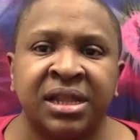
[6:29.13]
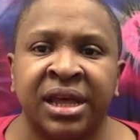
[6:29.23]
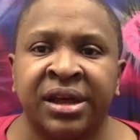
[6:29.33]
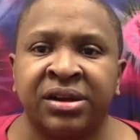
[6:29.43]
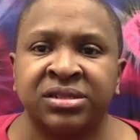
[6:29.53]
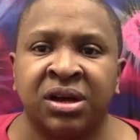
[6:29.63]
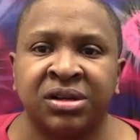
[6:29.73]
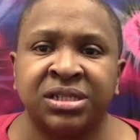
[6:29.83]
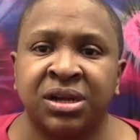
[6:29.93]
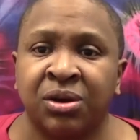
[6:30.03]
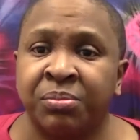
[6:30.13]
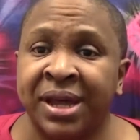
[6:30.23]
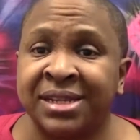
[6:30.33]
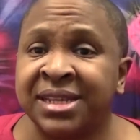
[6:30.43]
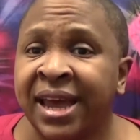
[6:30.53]
There's also
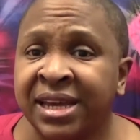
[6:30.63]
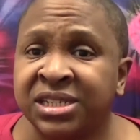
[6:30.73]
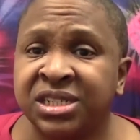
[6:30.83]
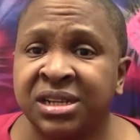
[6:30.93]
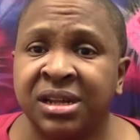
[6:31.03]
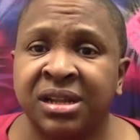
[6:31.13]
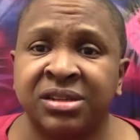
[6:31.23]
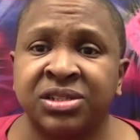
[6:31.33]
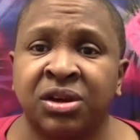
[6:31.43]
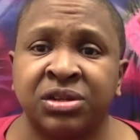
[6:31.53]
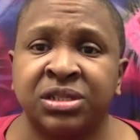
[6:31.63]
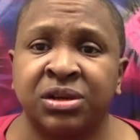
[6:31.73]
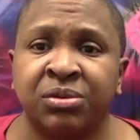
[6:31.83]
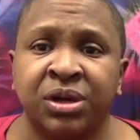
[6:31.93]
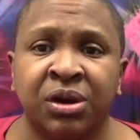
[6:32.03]
meditation, there's
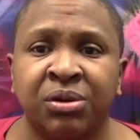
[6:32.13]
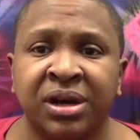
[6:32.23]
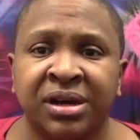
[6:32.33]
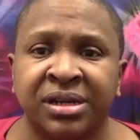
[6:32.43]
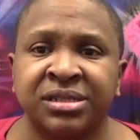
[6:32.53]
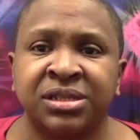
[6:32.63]
also yoga.